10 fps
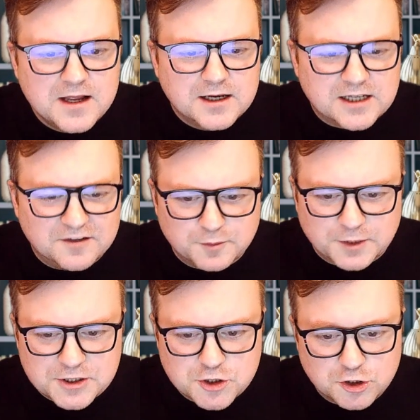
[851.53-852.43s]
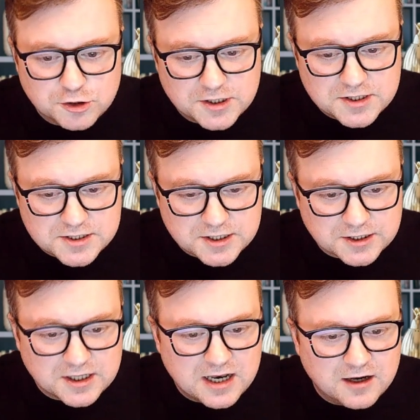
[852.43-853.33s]
Governments could
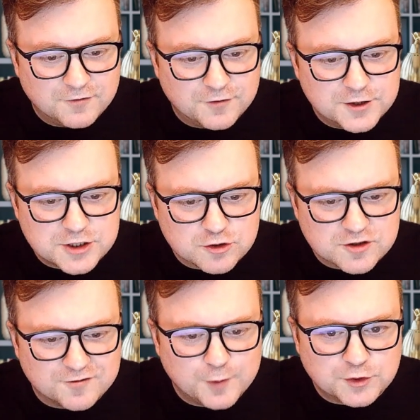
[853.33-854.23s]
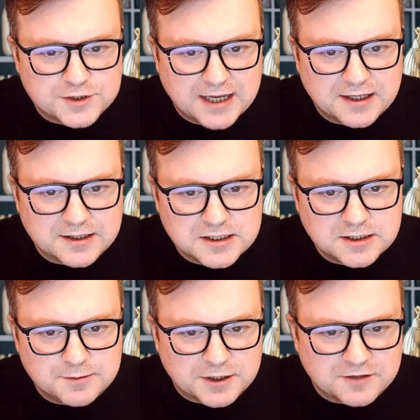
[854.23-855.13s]
consider, love this use of modality,
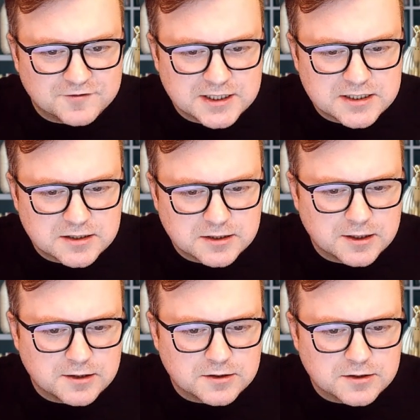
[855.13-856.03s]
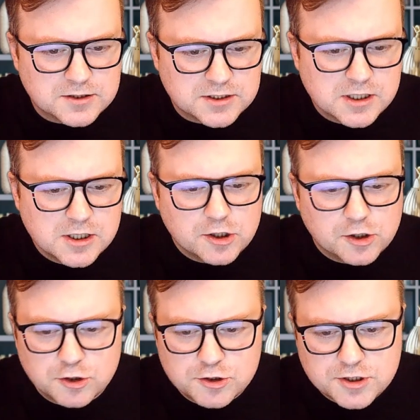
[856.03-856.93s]
bit of distance,
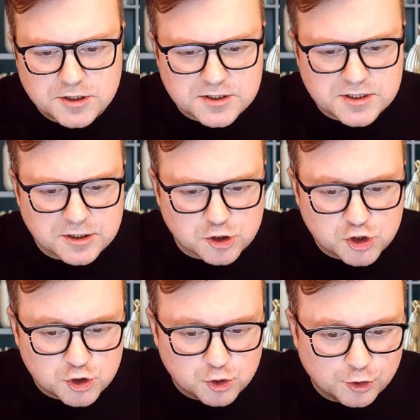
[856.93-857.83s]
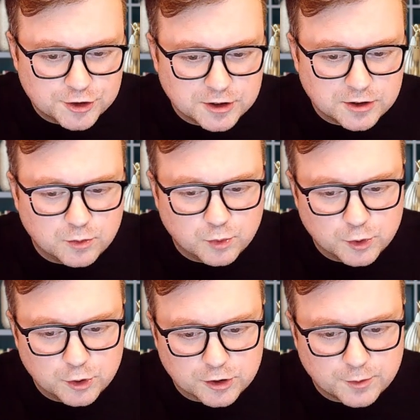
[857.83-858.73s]
could consider shorter
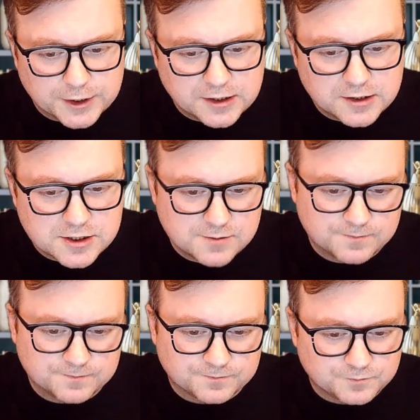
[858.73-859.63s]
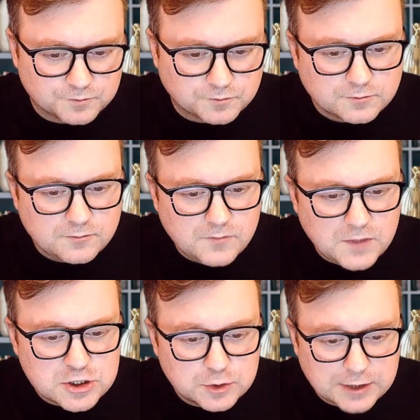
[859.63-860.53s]
work weeks
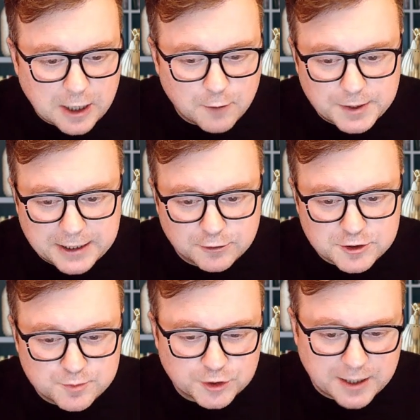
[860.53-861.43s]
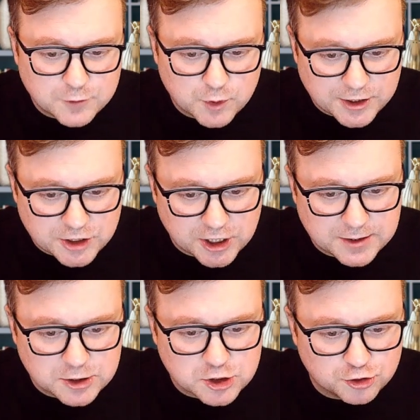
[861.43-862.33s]
to allow parents more time to educate
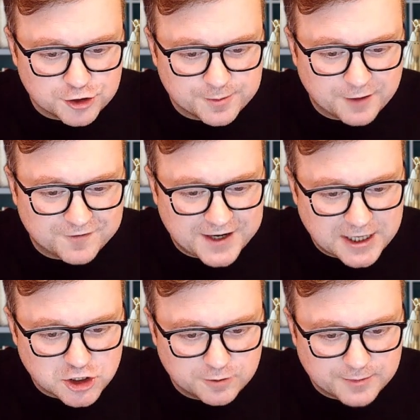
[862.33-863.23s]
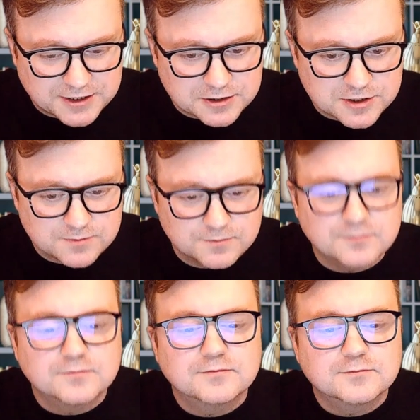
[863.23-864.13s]
their children about financial matters.
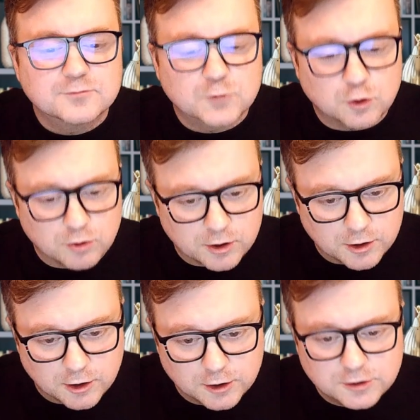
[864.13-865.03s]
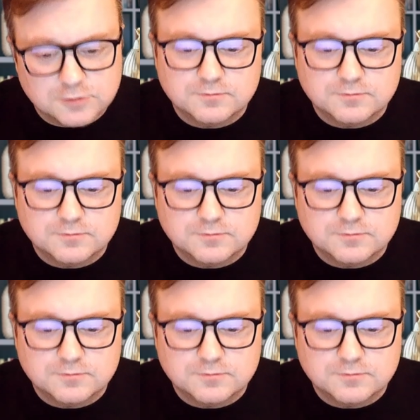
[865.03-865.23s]
Great.